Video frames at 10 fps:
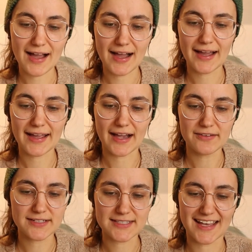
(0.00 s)
I
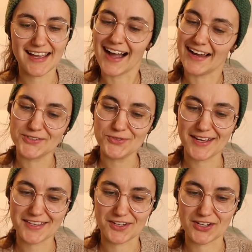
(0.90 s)
have to say, I do
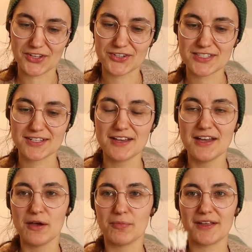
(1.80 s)
like the colors,
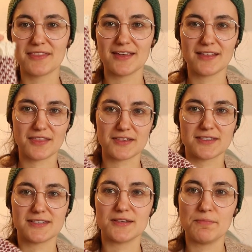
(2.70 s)
but I think this
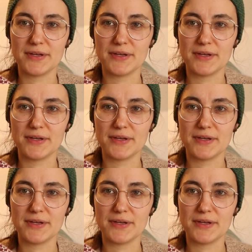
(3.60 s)
is